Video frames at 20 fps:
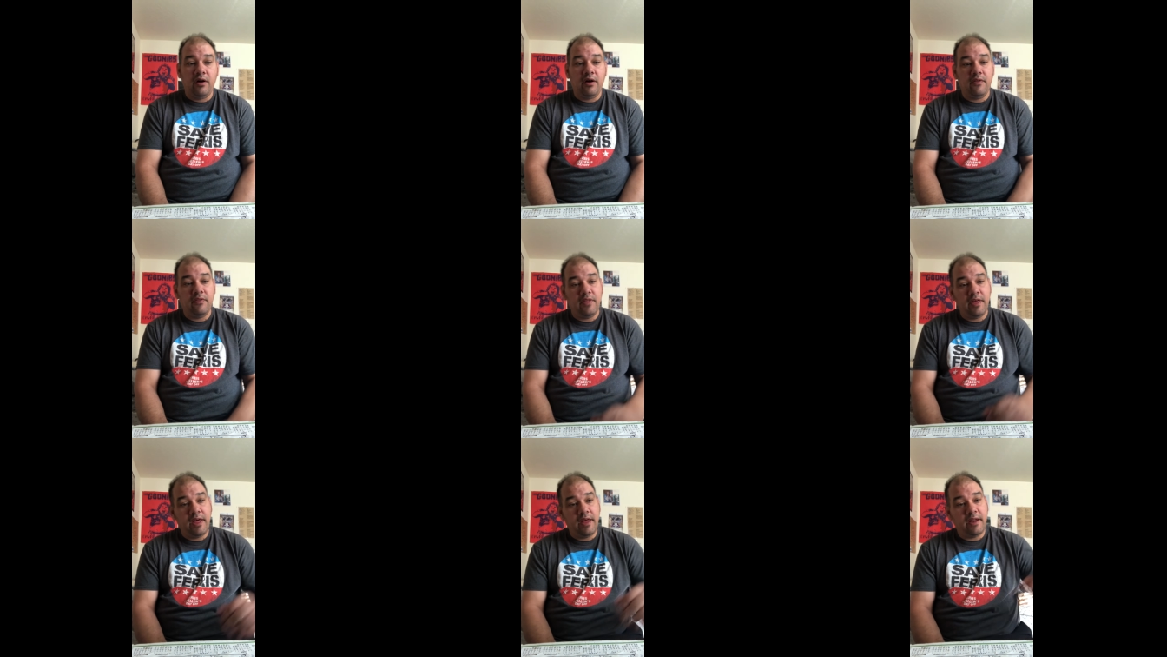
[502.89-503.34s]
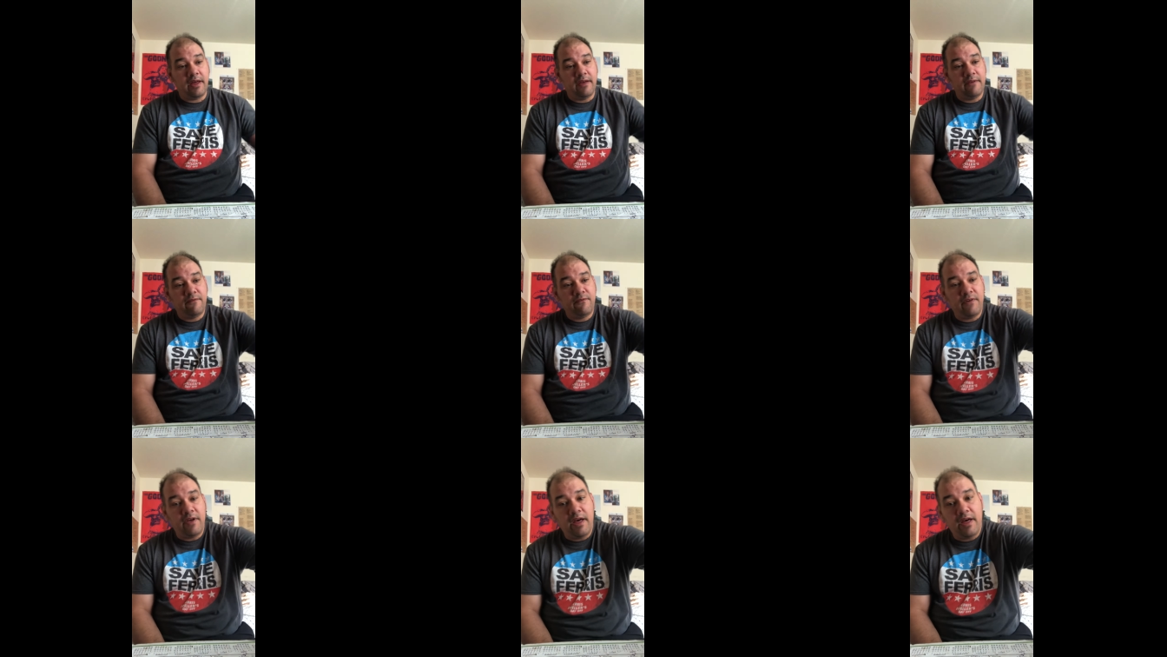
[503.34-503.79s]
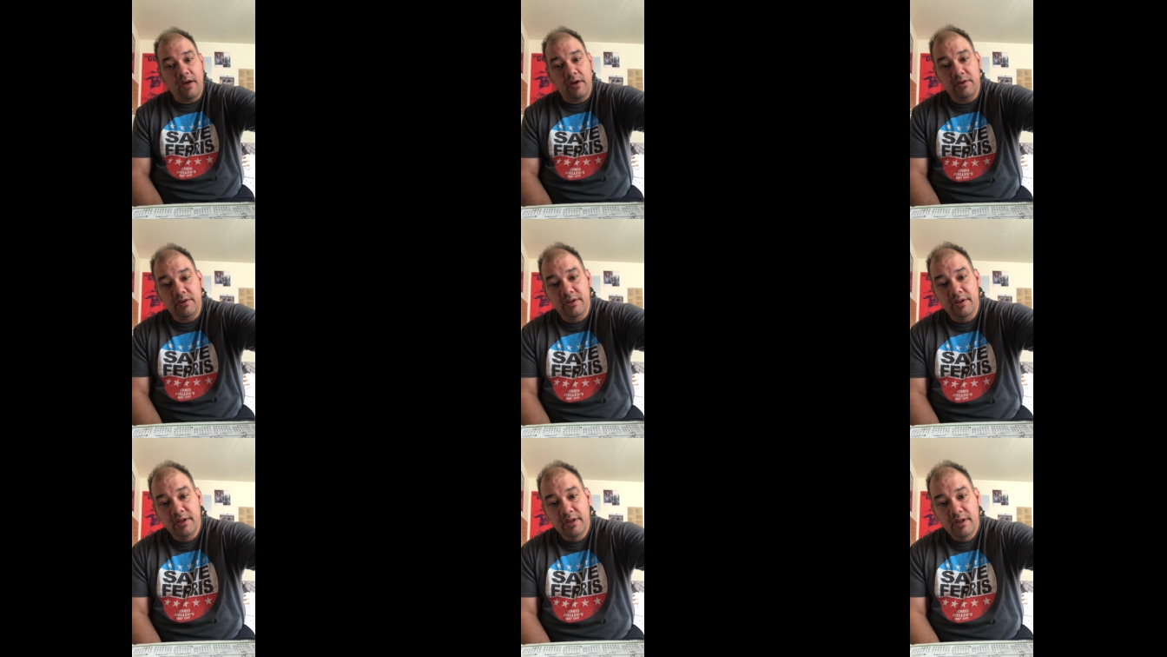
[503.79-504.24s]
And then I
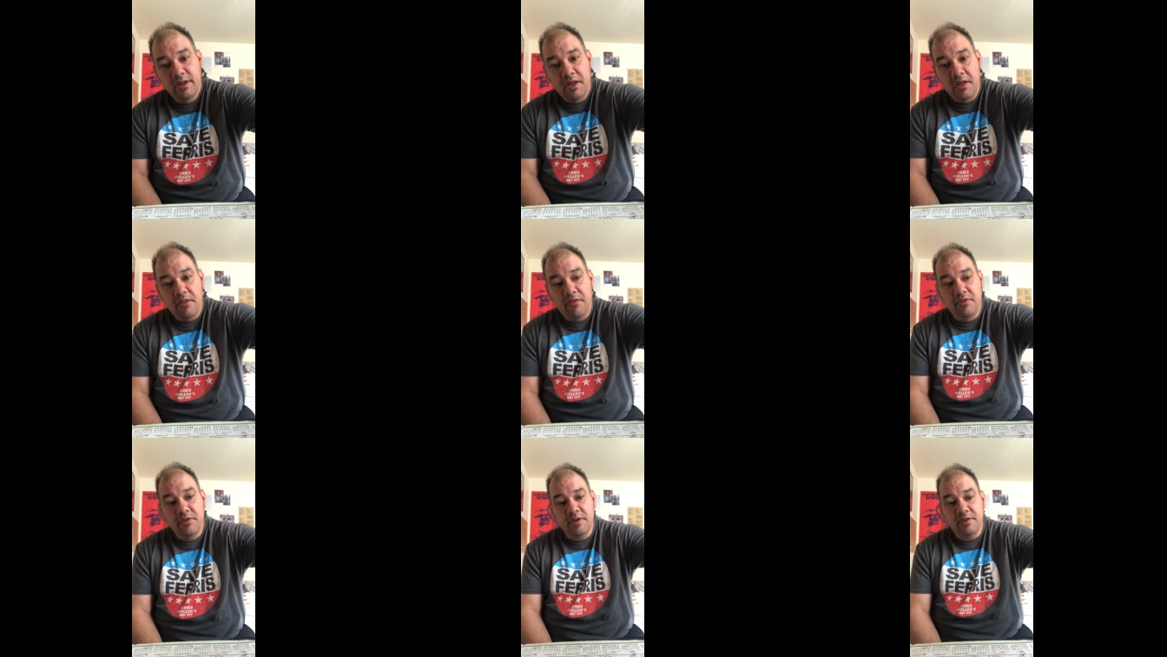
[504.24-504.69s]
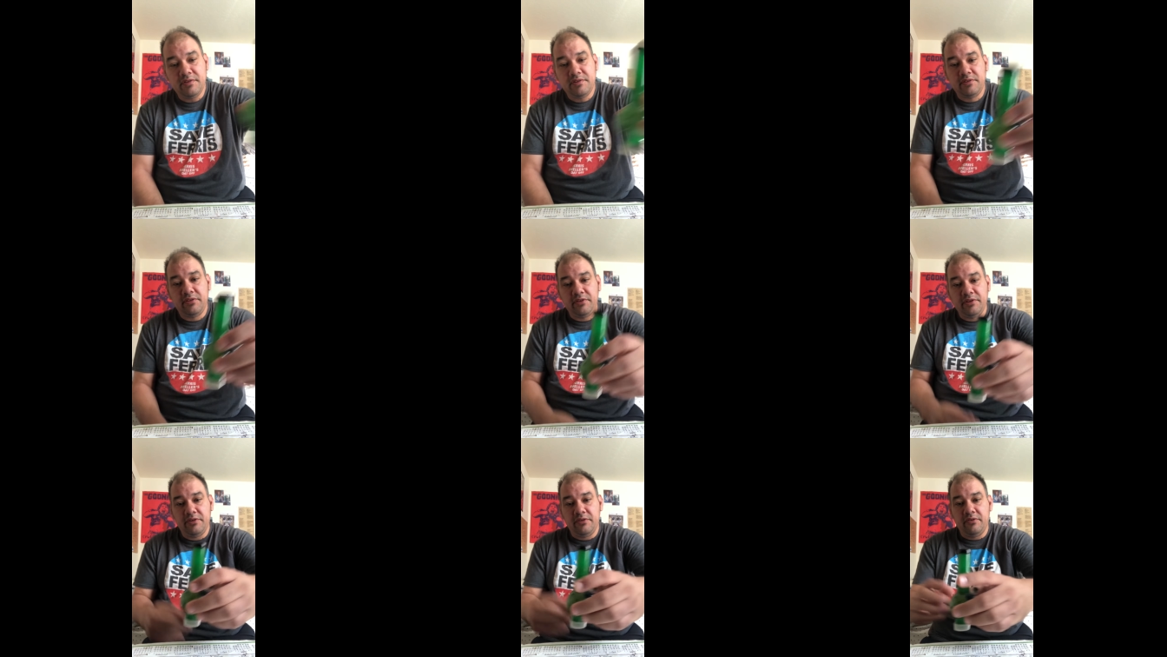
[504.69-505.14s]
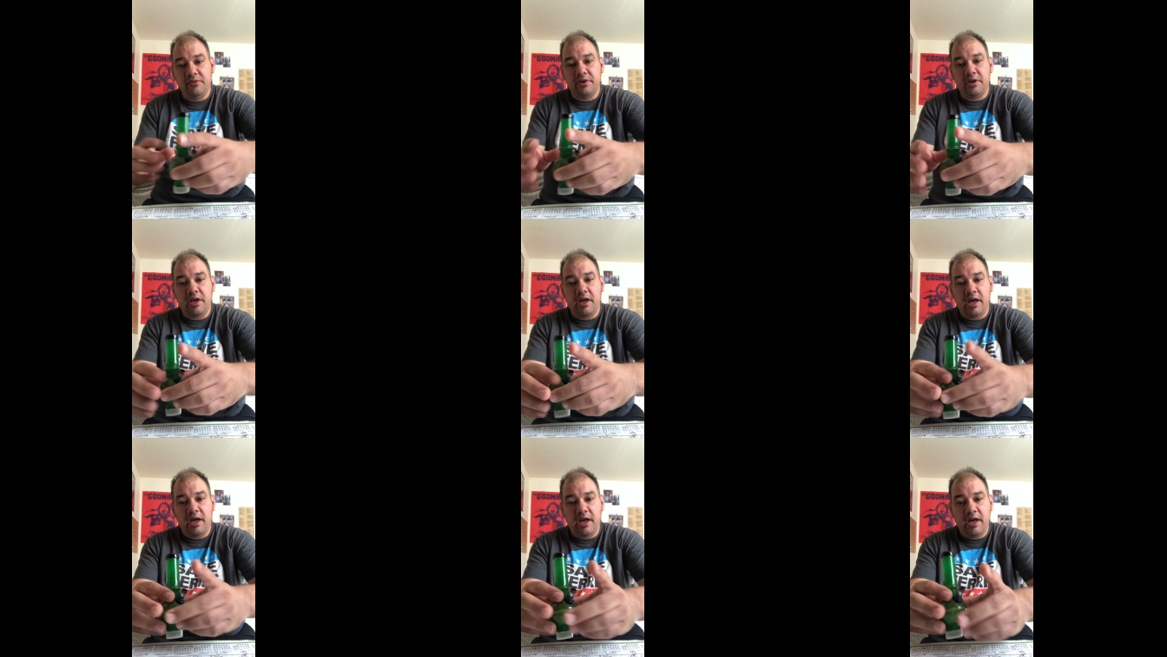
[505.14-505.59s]
found this little
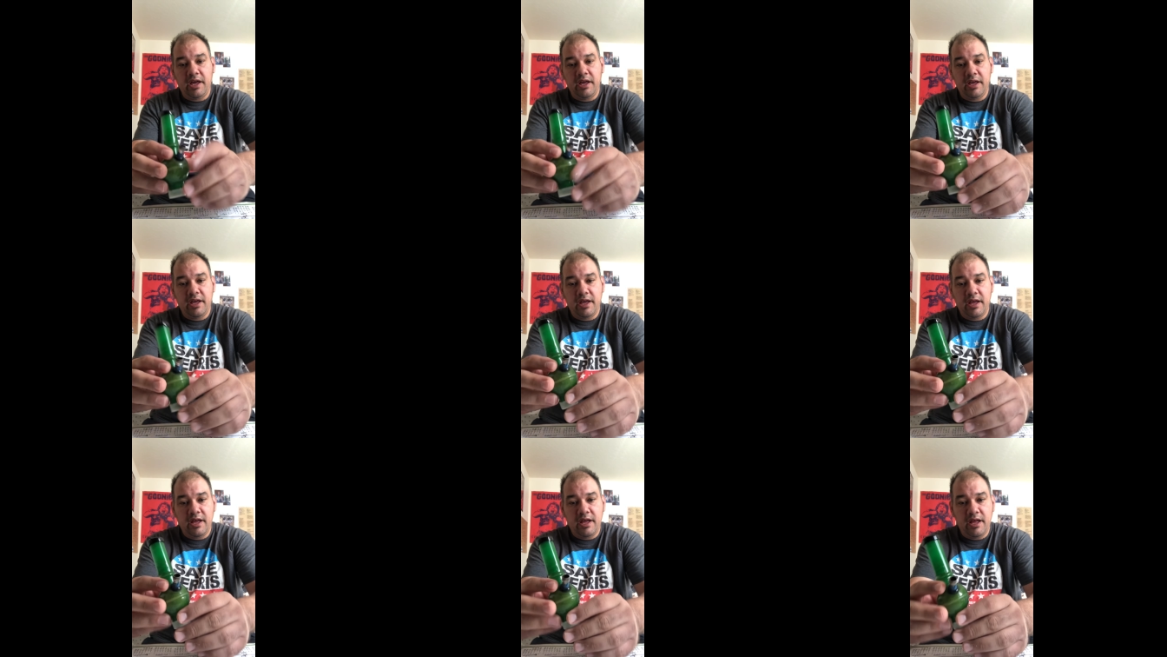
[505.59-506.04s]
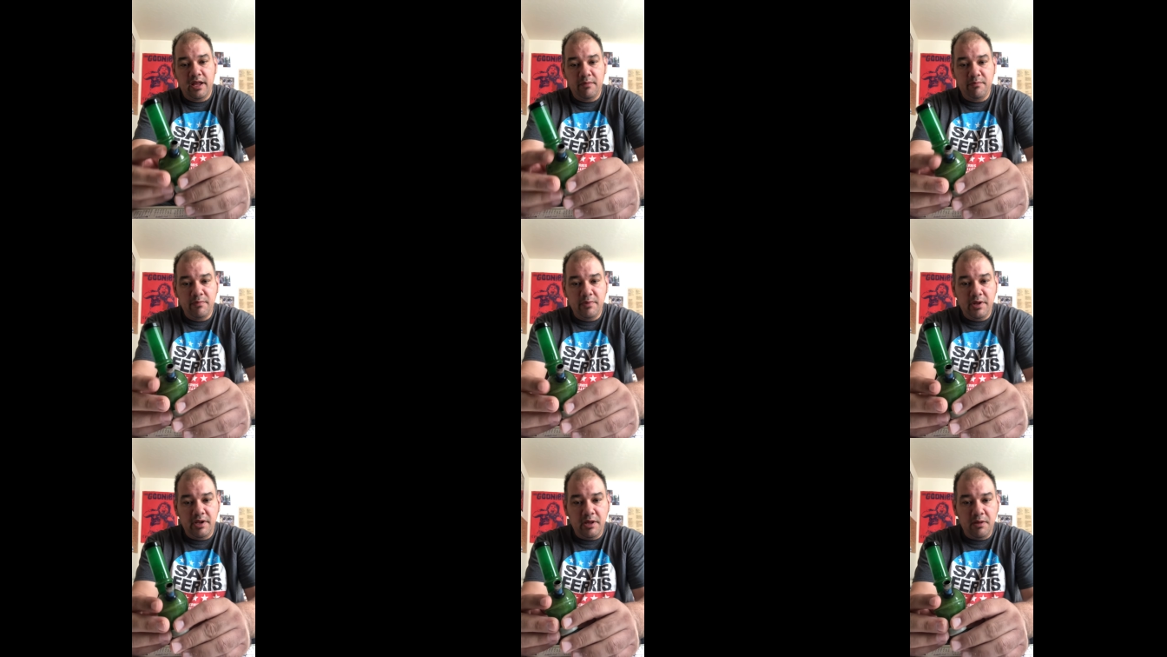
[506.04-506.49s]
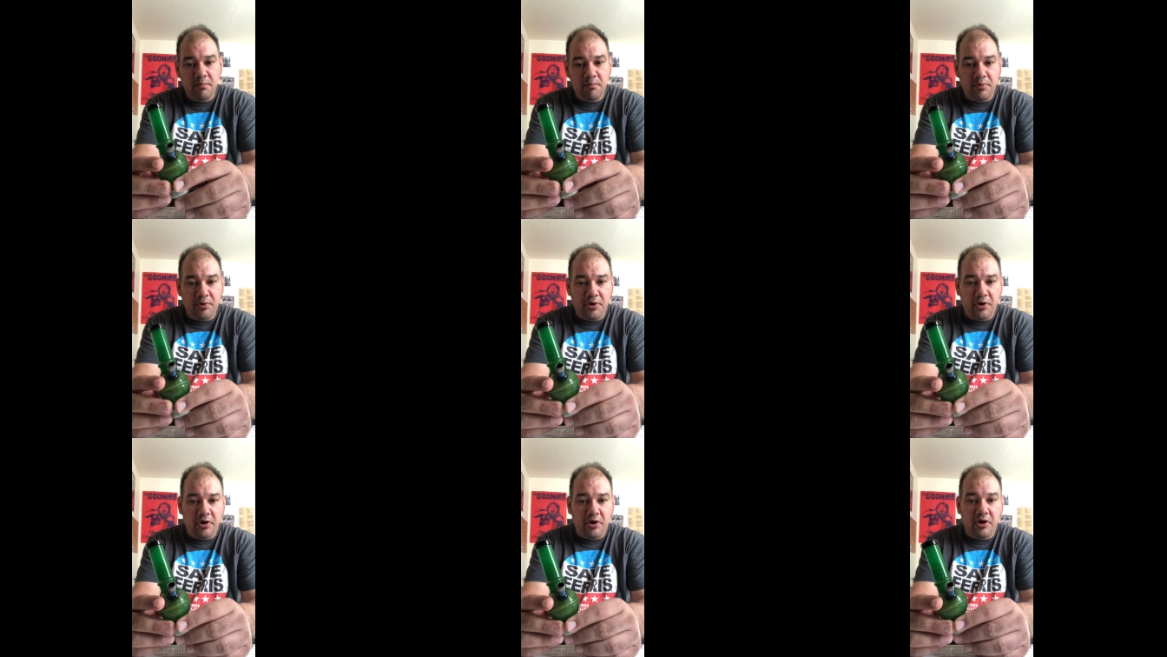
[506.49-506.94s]
guy, uh, Mini
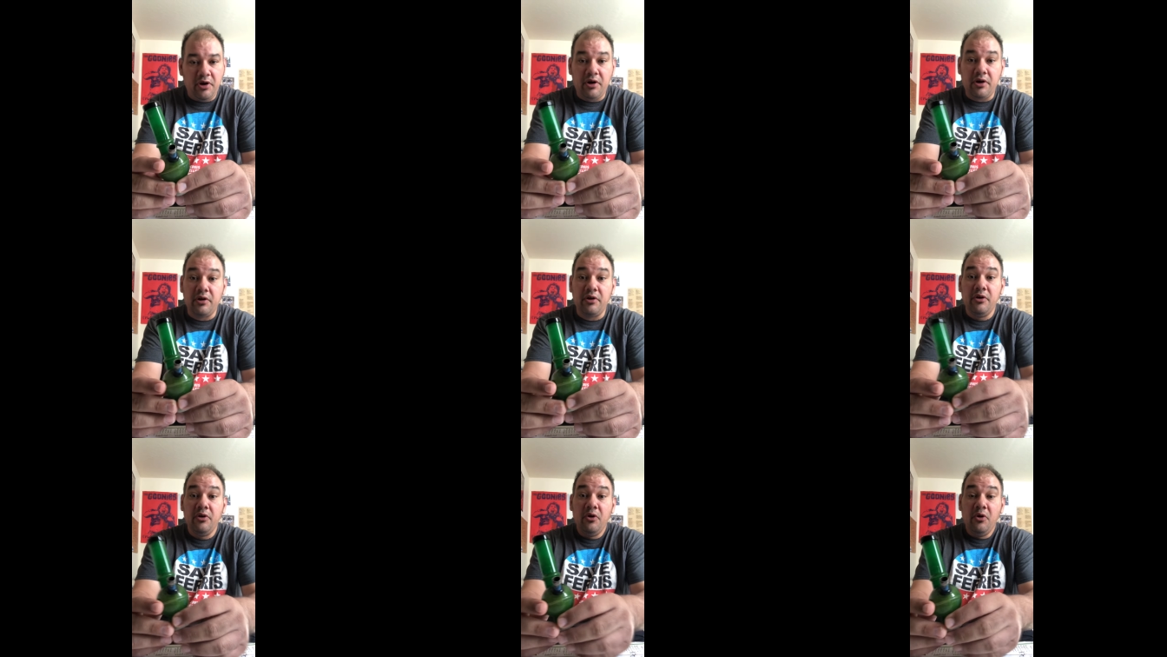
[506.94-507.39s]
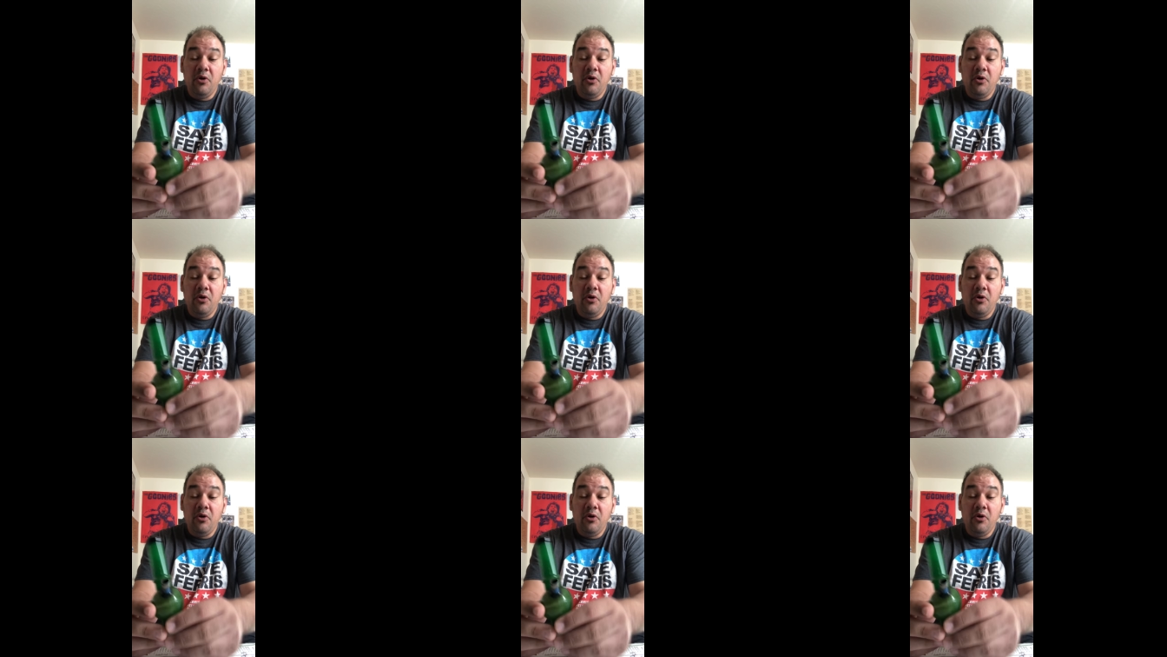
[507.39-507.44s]
Bong,